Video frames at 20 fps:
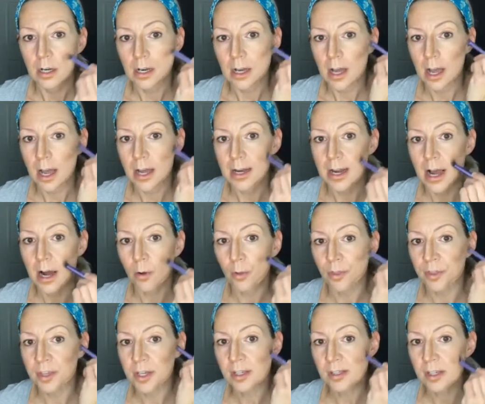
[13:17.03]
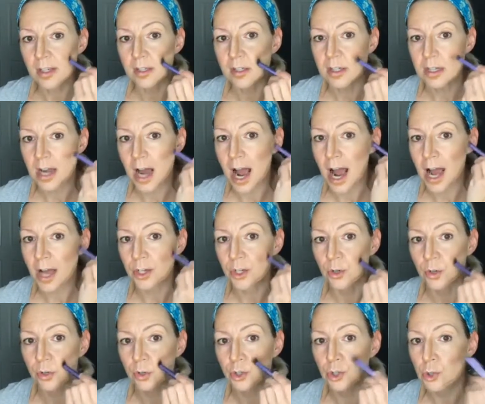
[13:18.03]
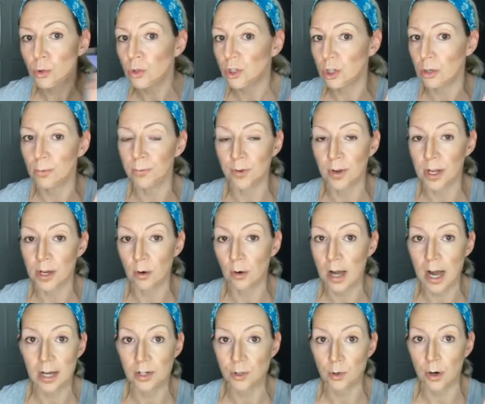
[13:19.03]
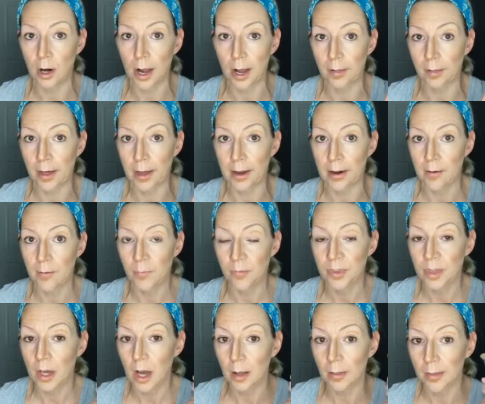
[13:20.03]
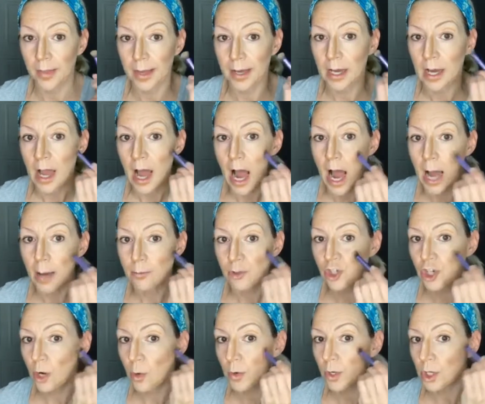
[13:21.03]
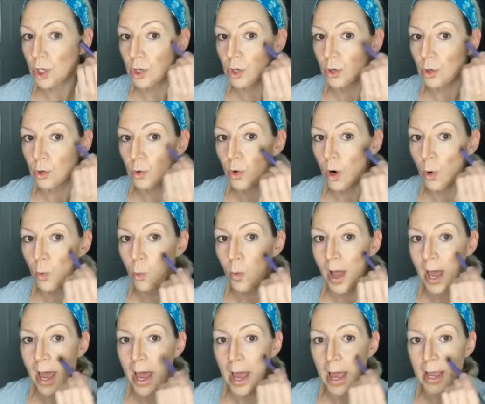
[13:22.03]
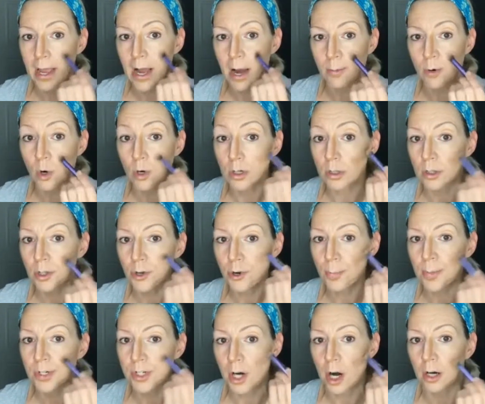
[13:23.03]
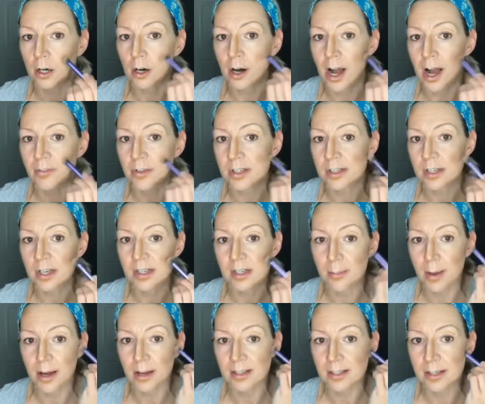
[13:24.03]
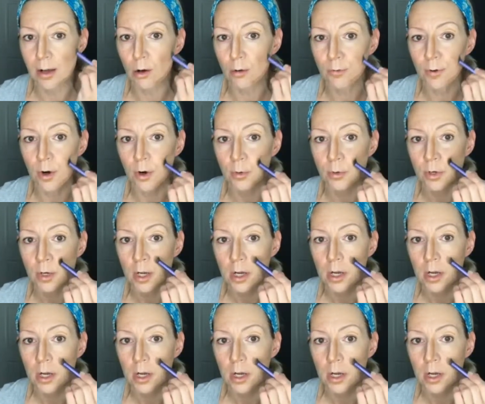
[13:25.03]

and now this is not your YouTube video contour highlight. Like I'm showing you a way, I'm going a little bit darker obviously because I'm on a cell phone.